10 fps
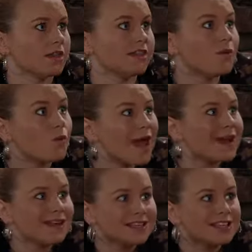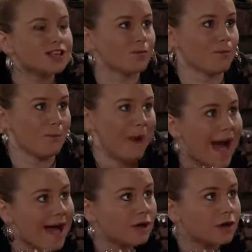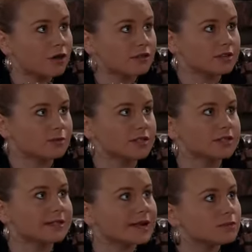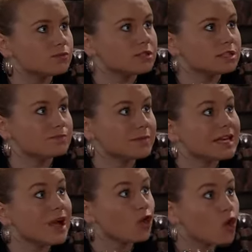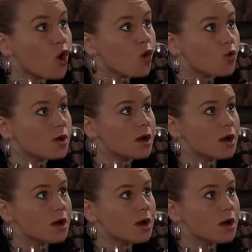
They went into the back because they was desperate to be alone.